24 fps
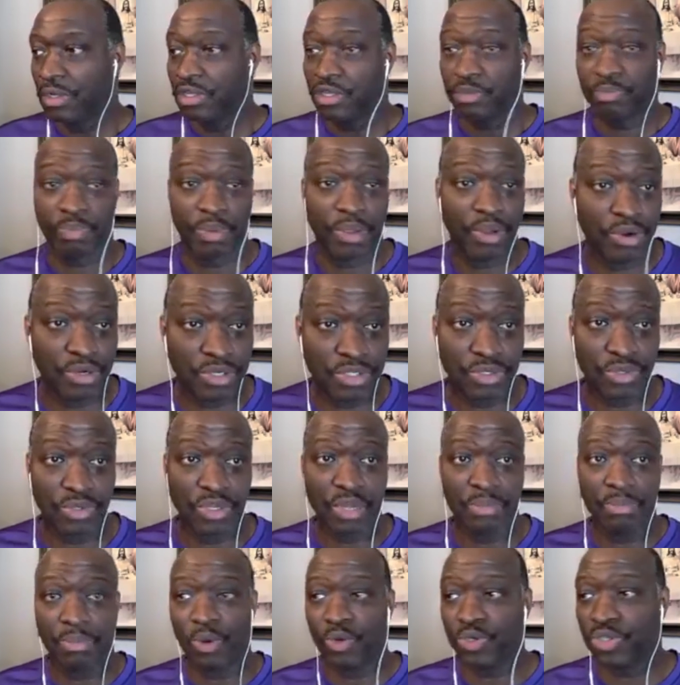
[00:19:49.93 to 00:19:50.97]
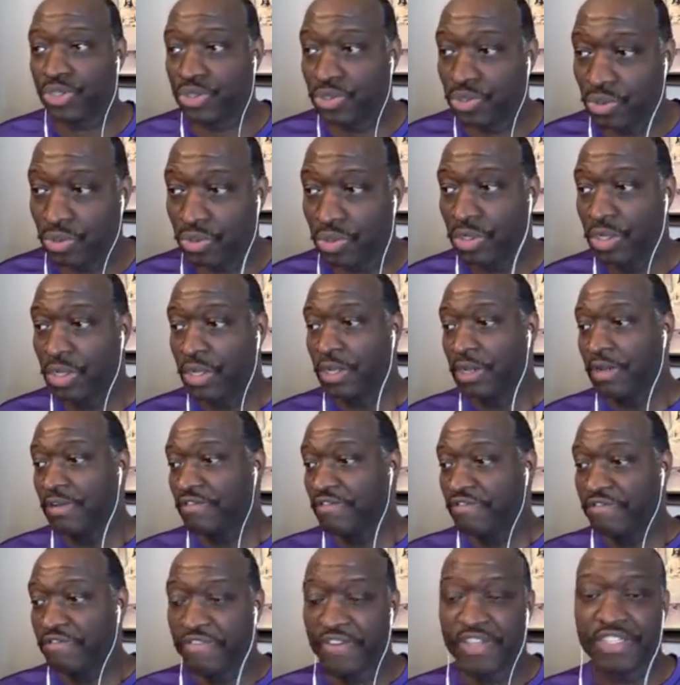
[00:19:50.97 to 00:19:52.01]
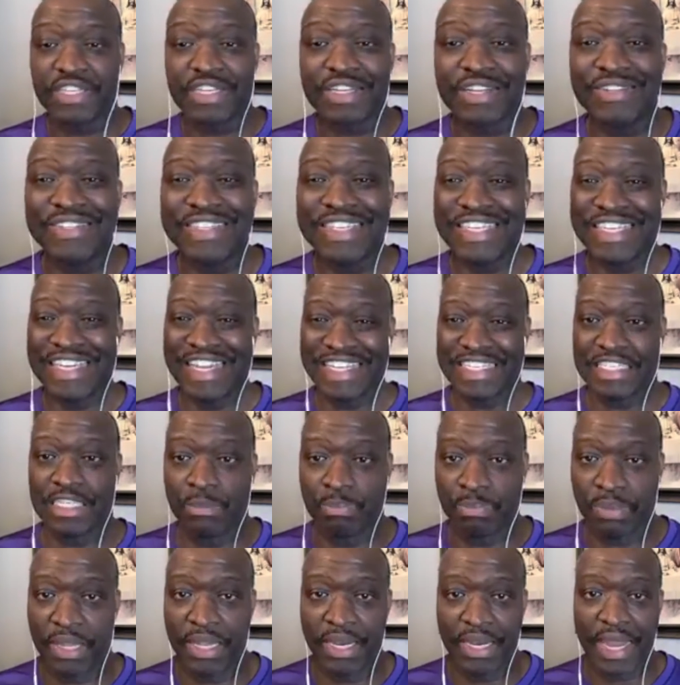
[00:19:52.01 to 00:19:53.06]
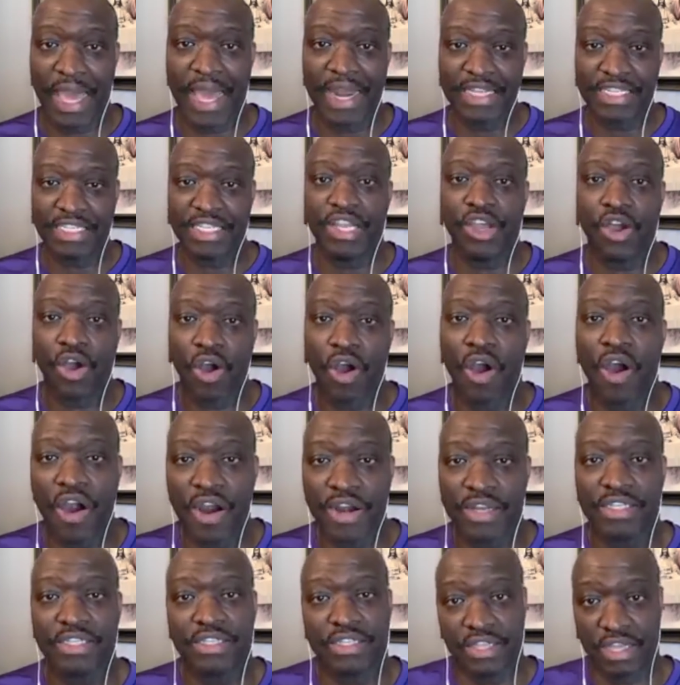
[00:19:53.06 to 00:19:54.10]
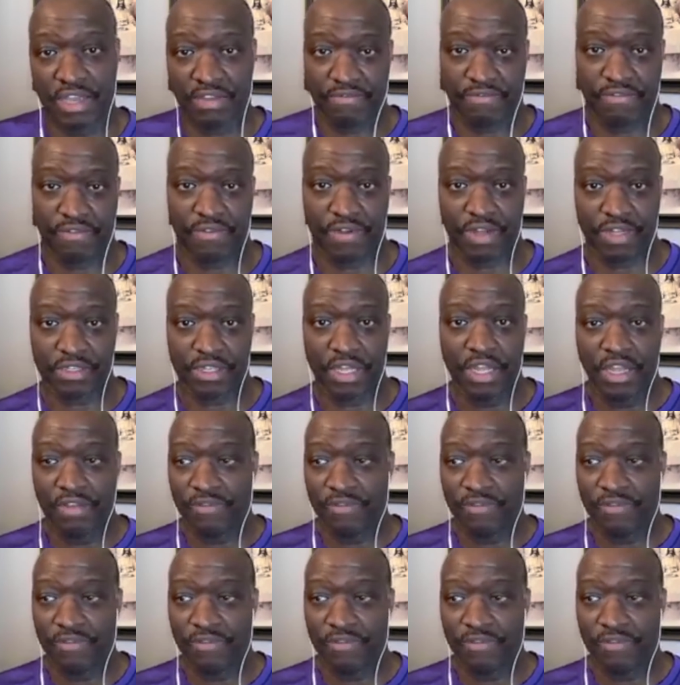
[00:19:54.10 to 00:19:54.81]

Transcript: spiritual, emotional Physical discipline. That is the hardest thing for us.